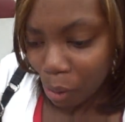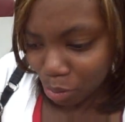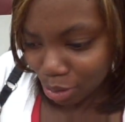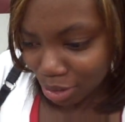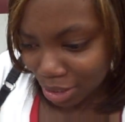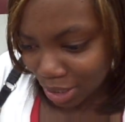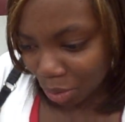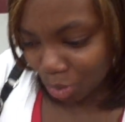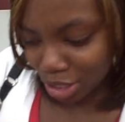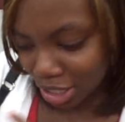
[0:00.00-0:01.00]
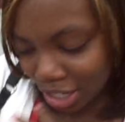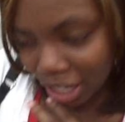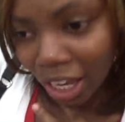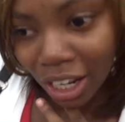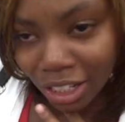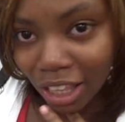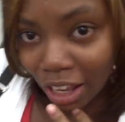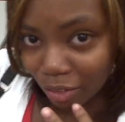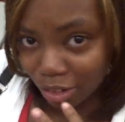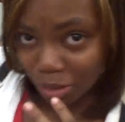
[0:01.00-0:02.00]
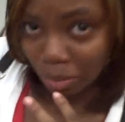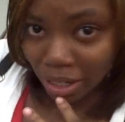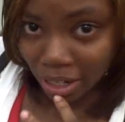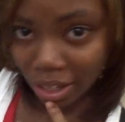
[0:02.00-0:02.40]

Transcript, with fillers: was when she did anything for some money.